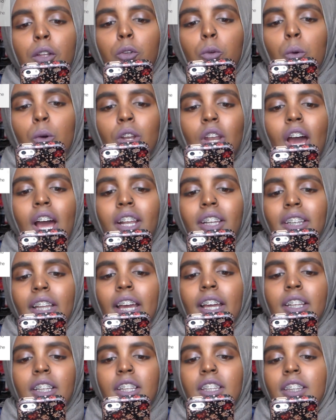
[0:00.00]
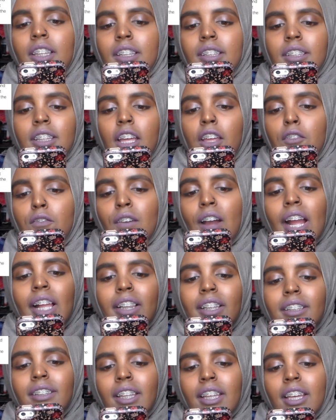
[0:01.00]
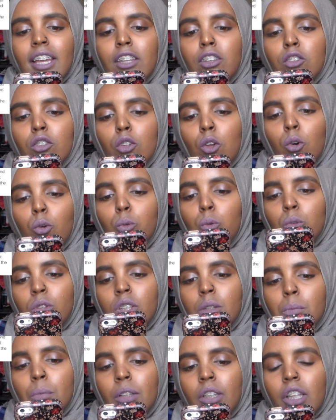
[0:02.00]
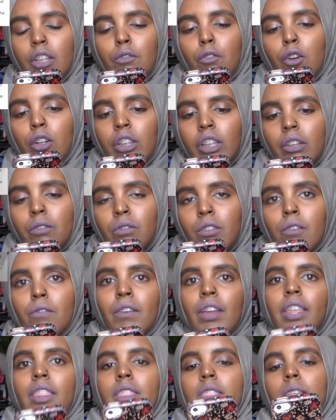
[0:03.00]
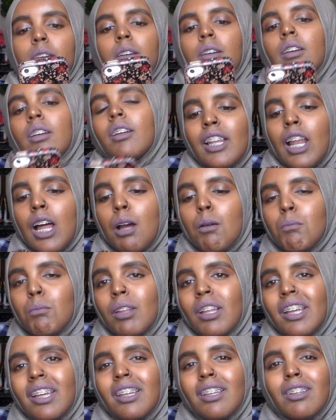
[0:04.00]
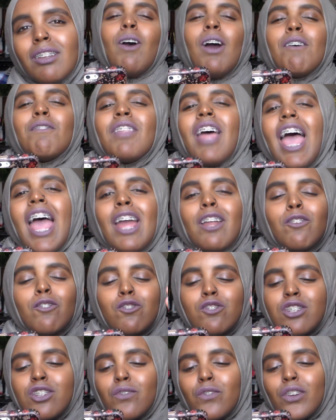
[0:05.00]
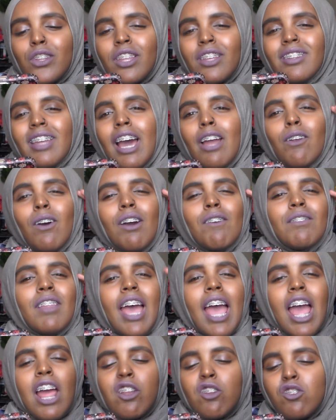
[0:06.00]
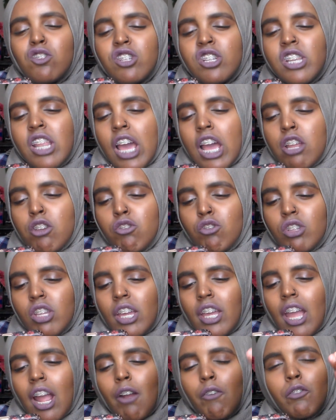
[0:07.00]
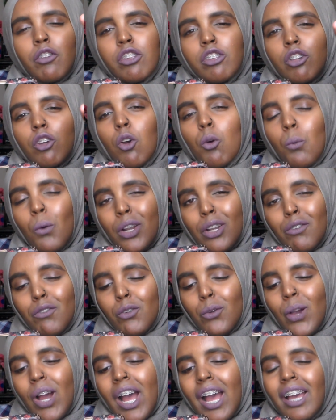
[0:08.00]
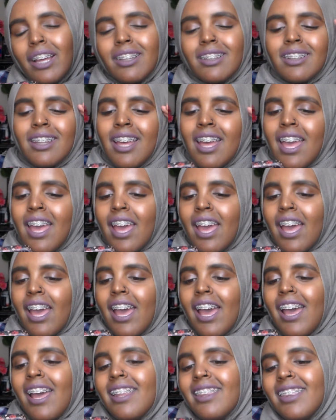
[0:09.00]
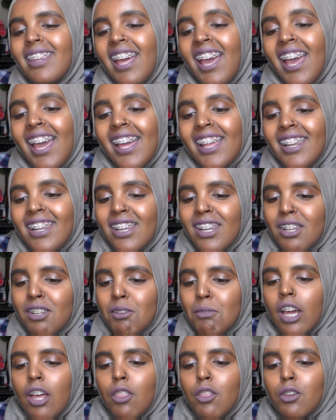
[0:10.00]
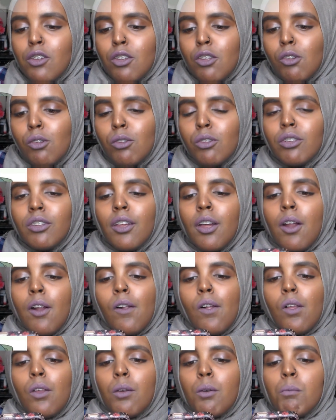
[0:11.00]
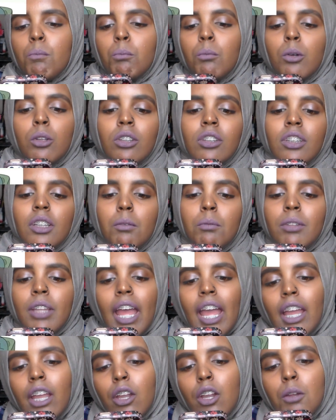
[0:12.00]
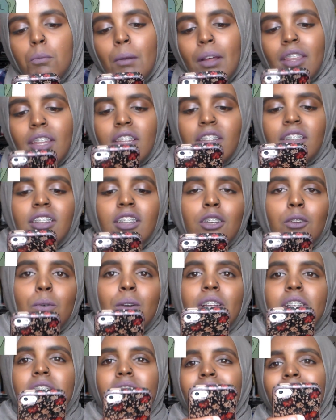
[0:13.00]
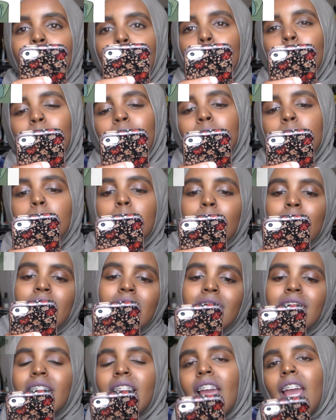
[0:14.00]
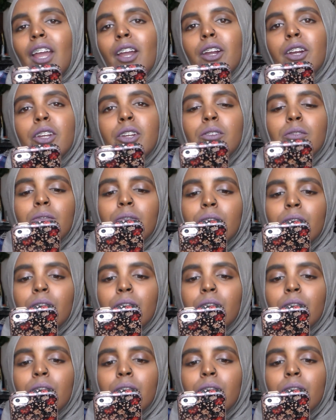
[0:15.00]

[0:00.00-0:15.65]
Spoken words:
part the Quran and Hadith incite violence against those who disbelieve or leave the faith. And I'm like, I don't have the energy for this. I don't have the energy to educate every single one of you guys. And then, in other news, Muslims angered by the insinuations that Muslims are easily angered.